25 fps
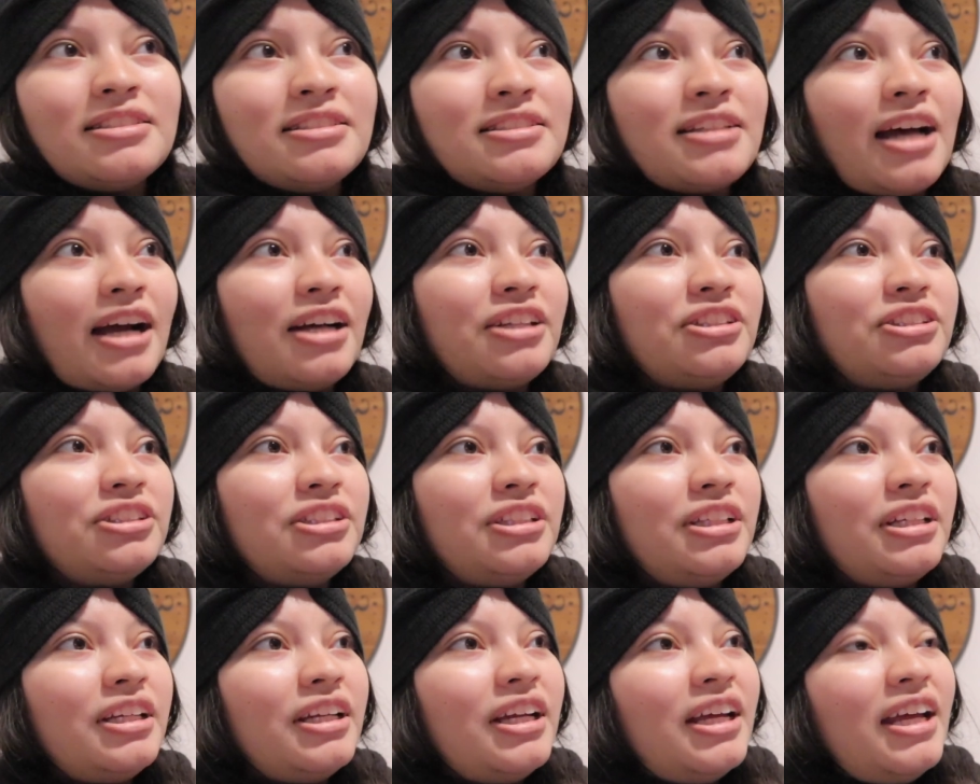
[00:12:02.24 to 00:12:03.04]
is
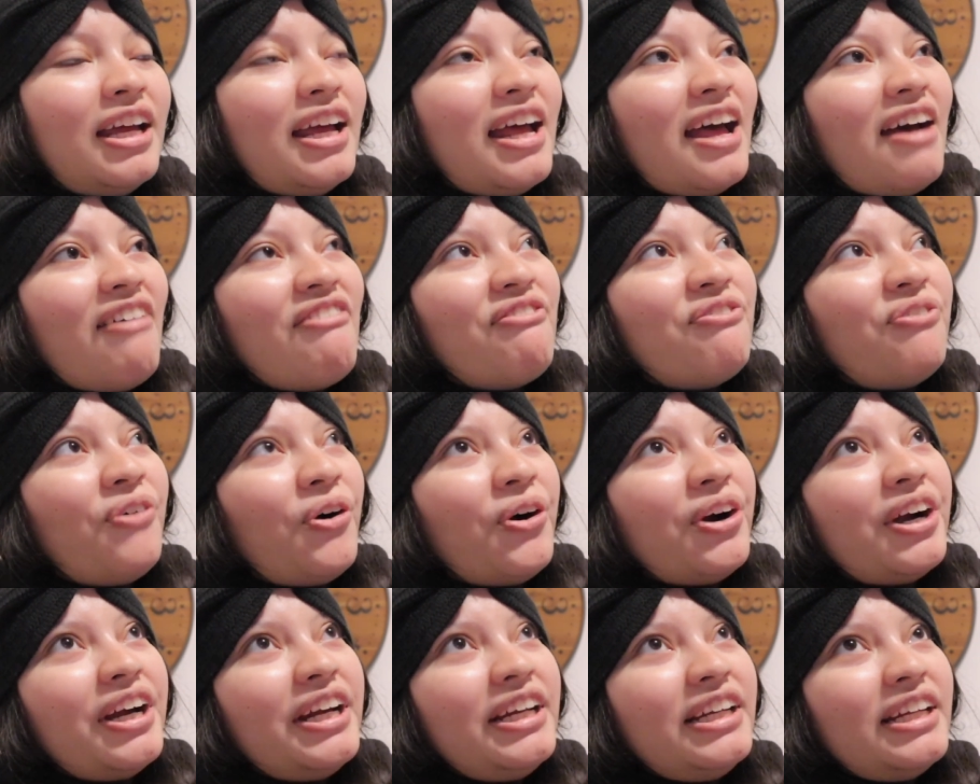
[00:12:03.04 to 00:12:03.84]
actually
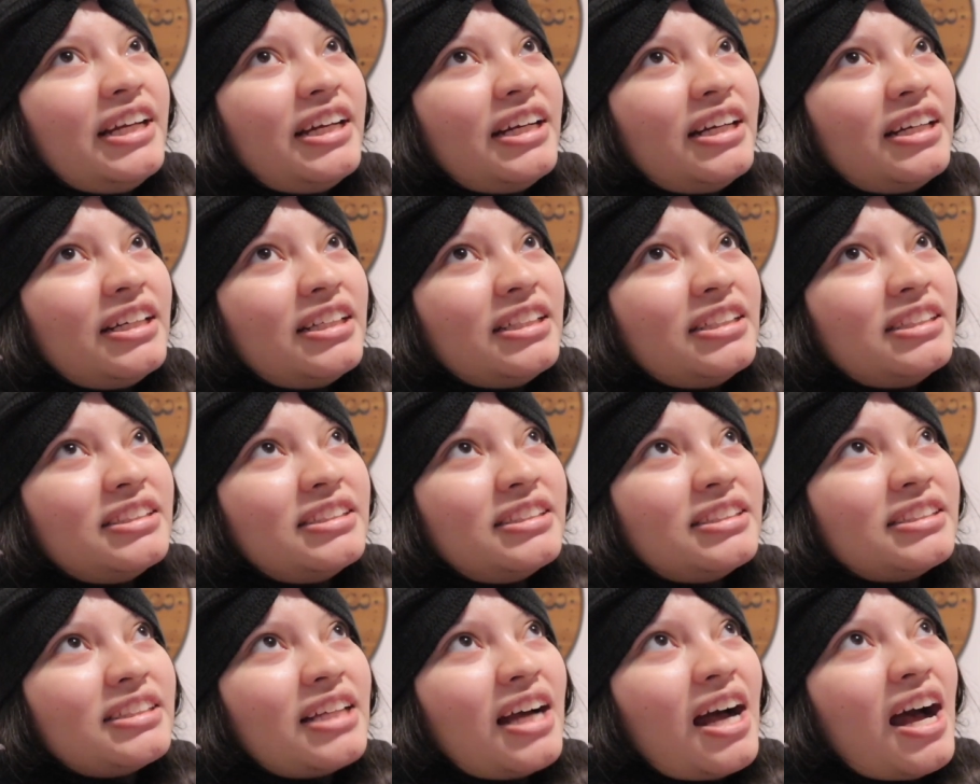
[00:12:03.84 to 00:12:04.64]
4
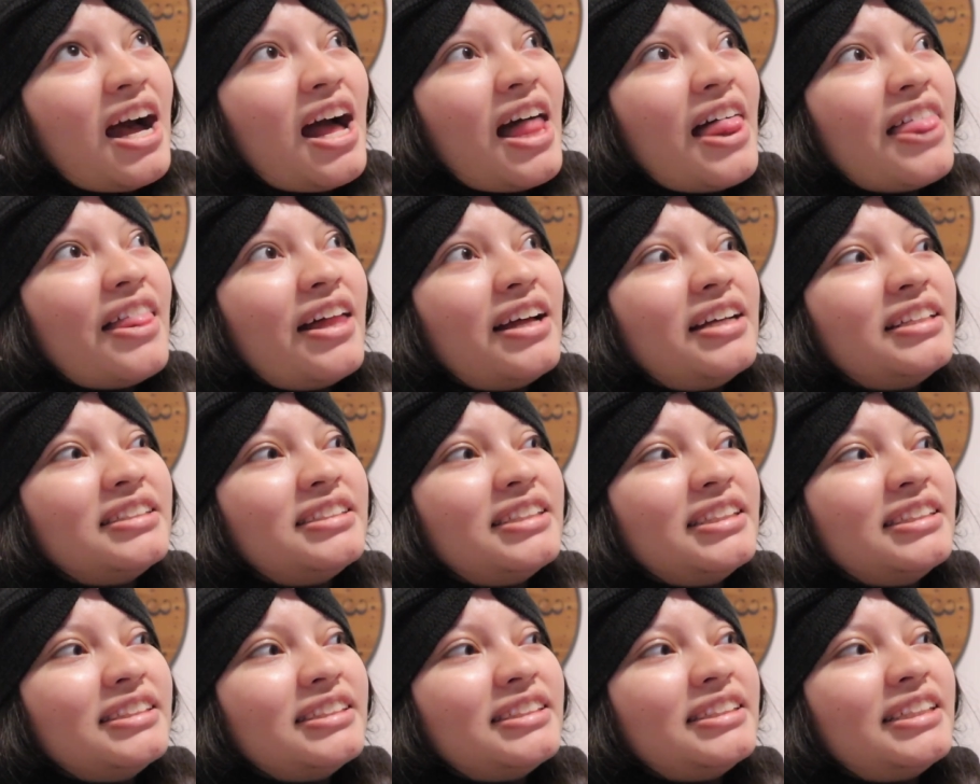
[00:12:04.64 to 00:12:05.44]
years
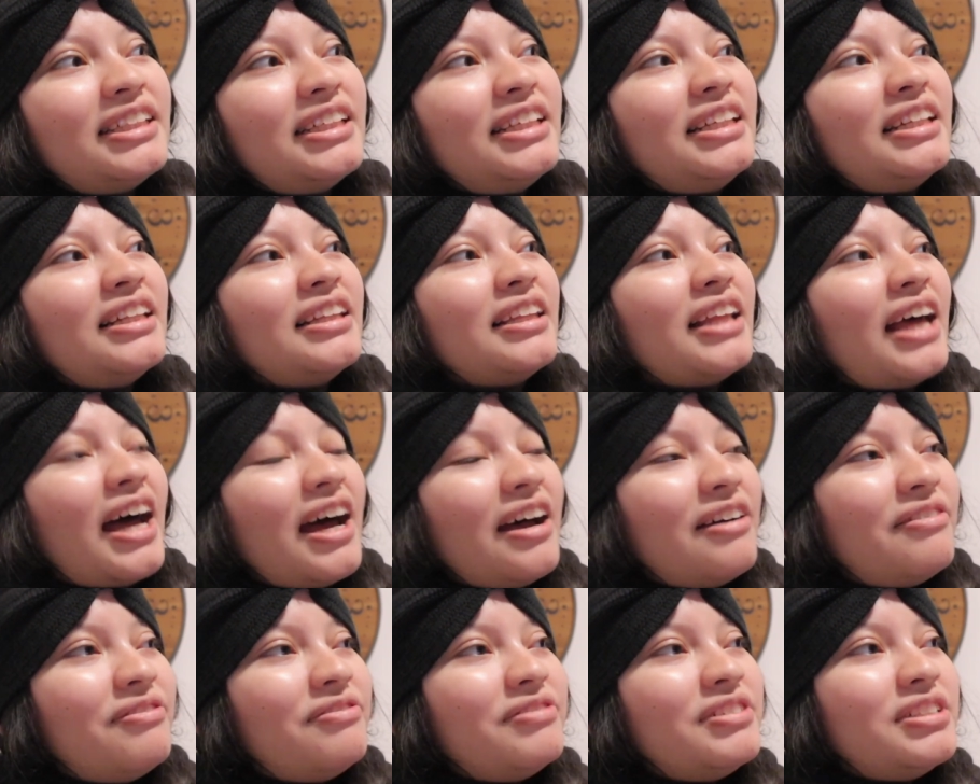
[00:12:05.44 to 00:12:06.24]
since he
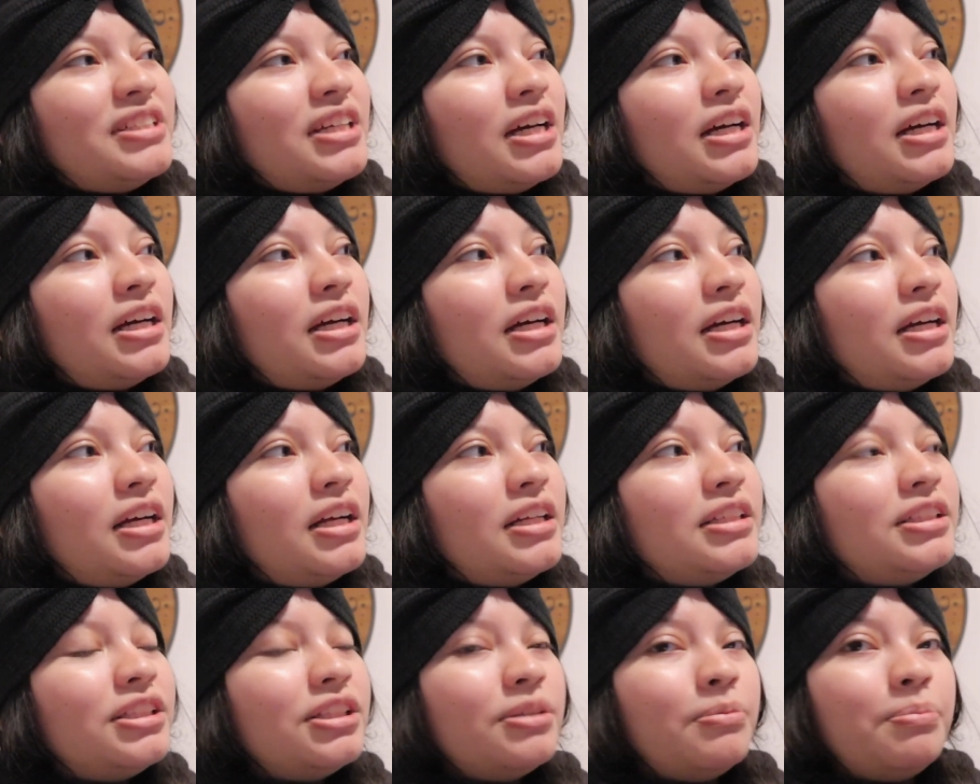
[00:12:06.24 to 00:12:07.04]
left
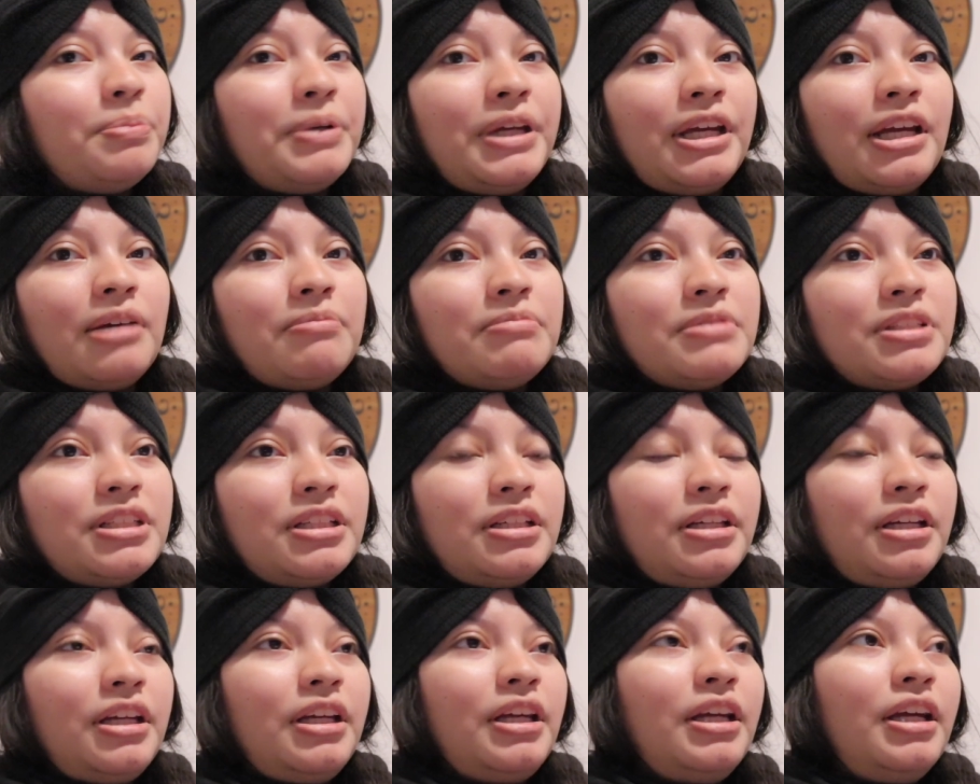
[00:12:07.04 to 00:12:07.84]
to
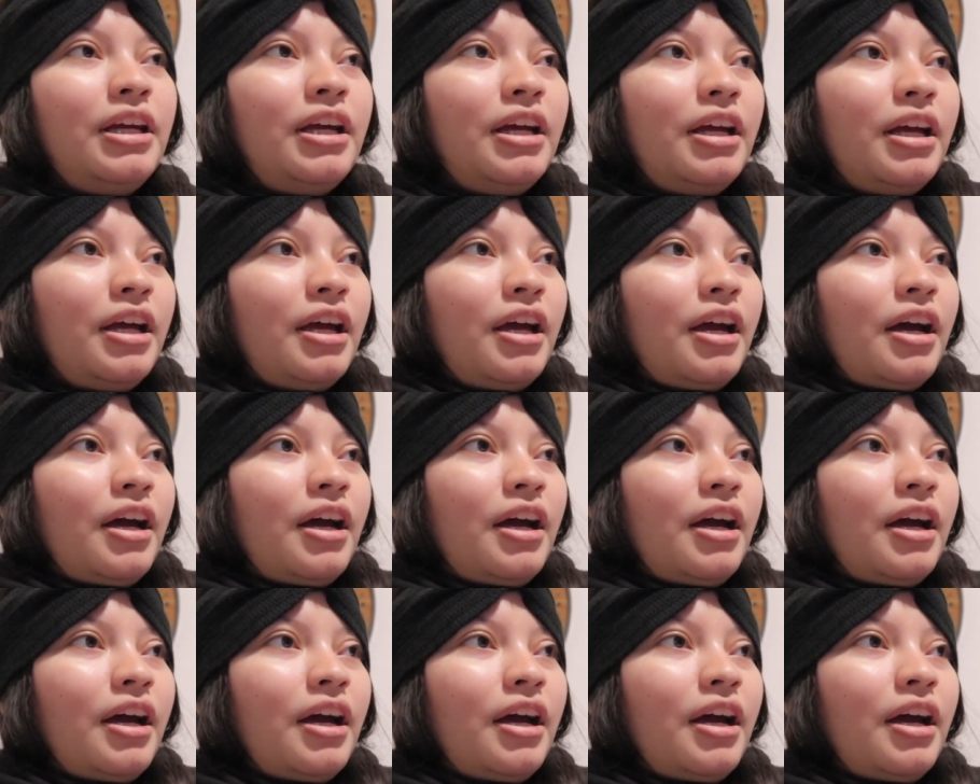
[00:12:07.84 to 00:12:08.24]
BMT.